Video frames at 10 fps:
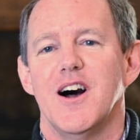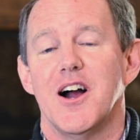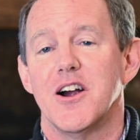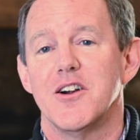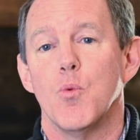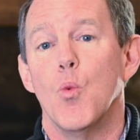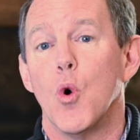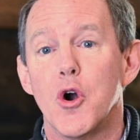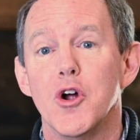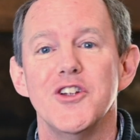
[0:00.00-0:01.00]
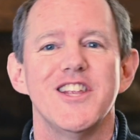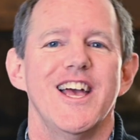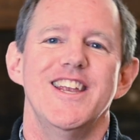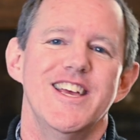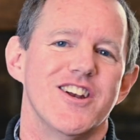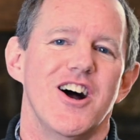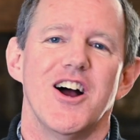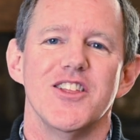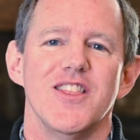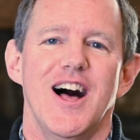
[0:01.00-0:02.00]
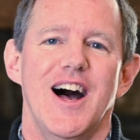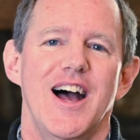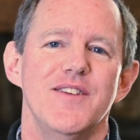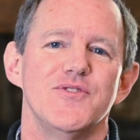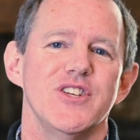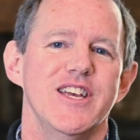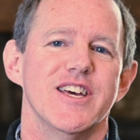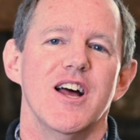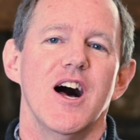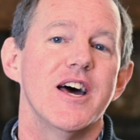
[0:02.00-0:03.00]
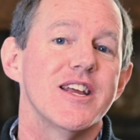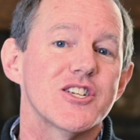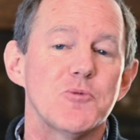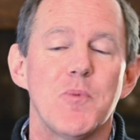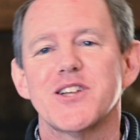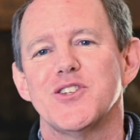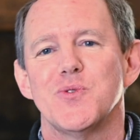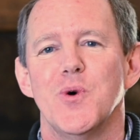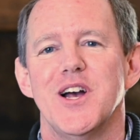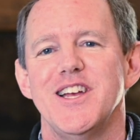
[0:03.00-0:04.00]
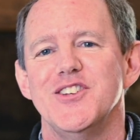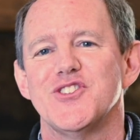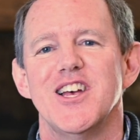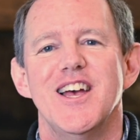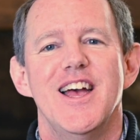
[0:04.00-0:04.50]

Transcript: our world and in our lives in unexpected ways